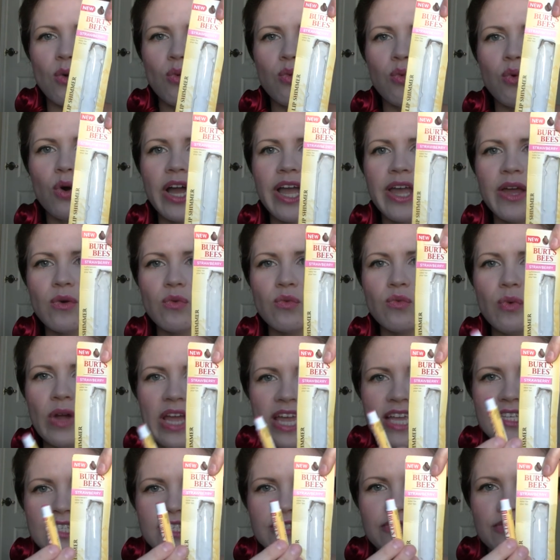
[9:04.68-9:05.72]
What
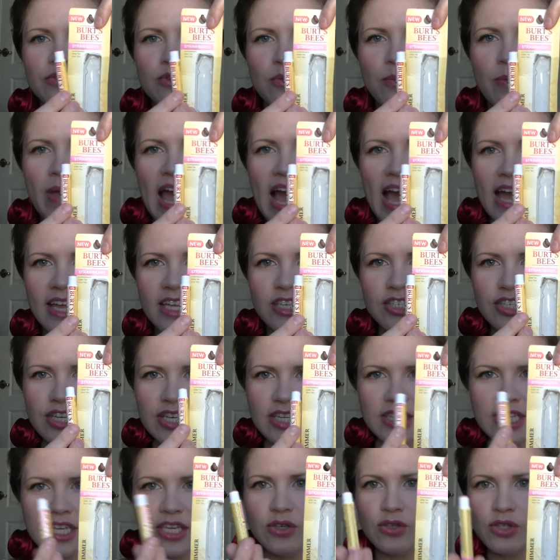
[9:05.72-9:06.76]
wasteful
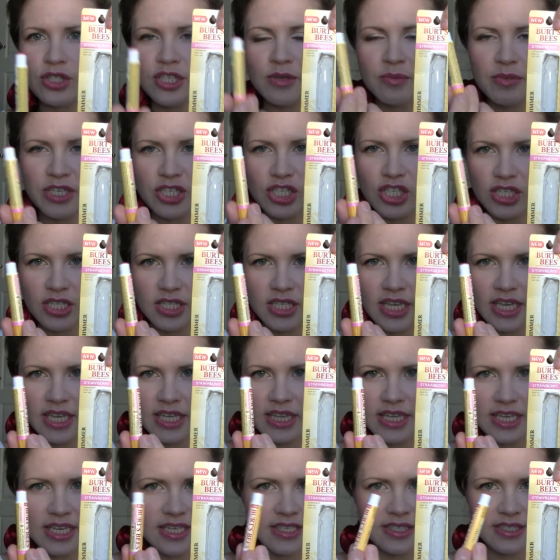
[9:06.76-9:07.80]
packaging. They used to be just
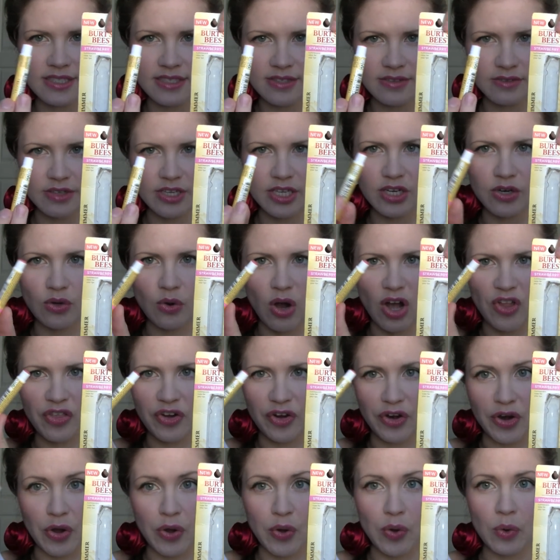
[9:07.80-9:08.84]
like this, you know, on
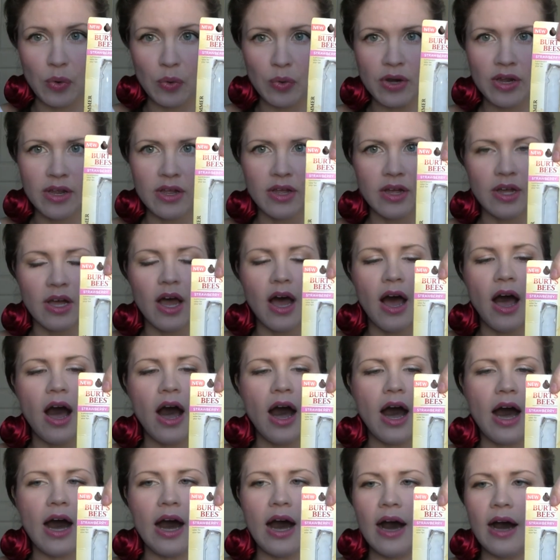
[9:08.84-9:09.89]
their own,
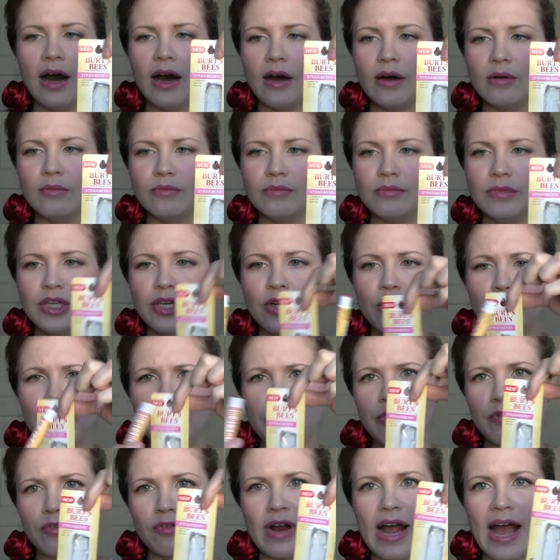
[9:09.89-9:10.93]
you know,
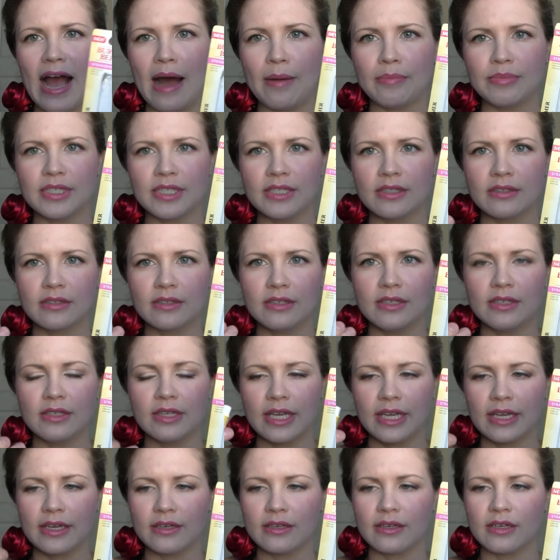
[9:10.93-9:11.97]
maybe wrapped in
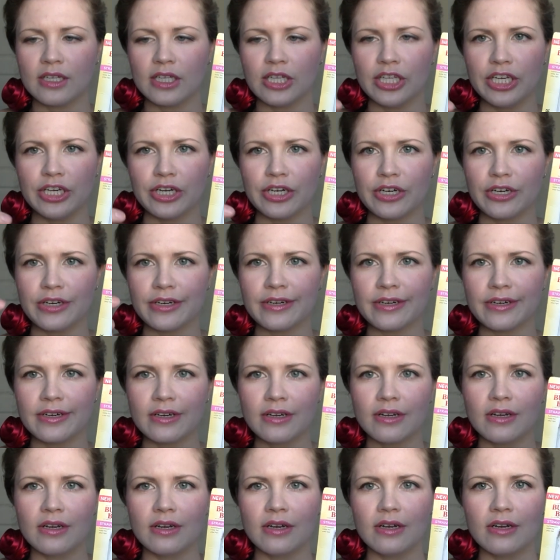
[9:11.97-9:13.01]
like a clear,
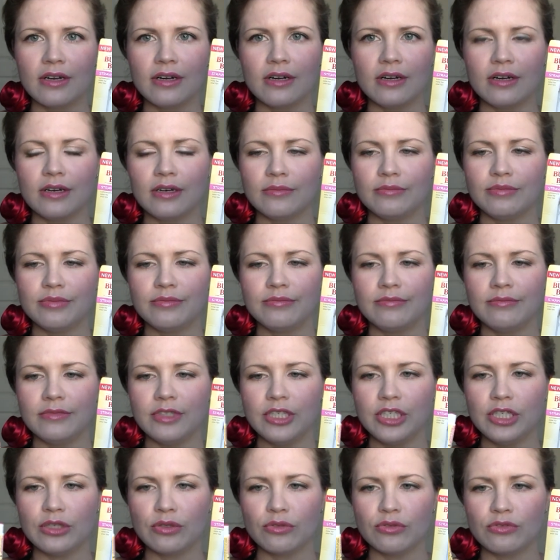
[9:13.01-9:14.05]

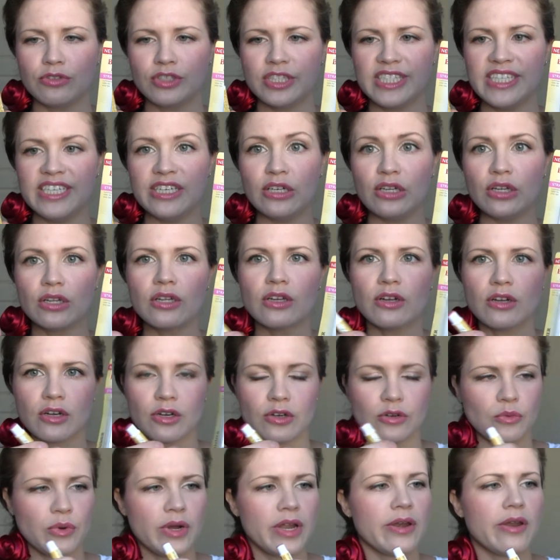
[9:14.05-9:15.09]
you know, seal
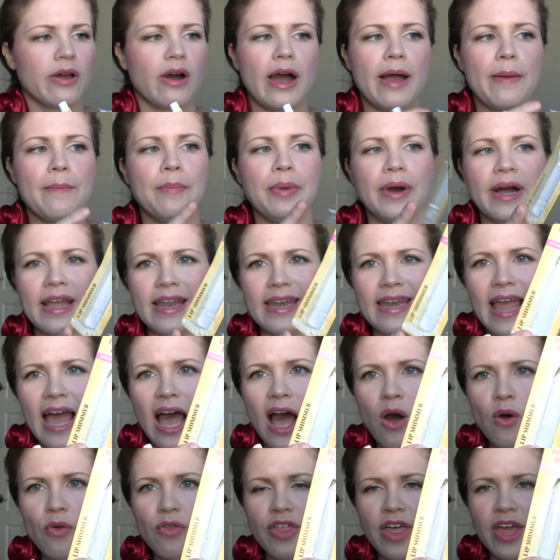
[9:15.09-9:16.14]
or whatnot, but
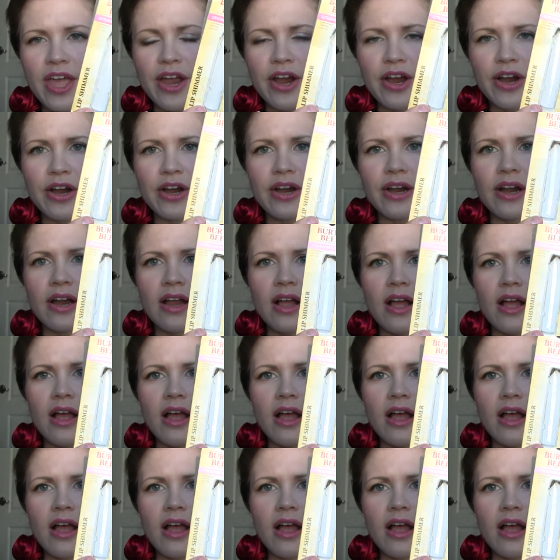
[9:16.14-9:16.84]
now they're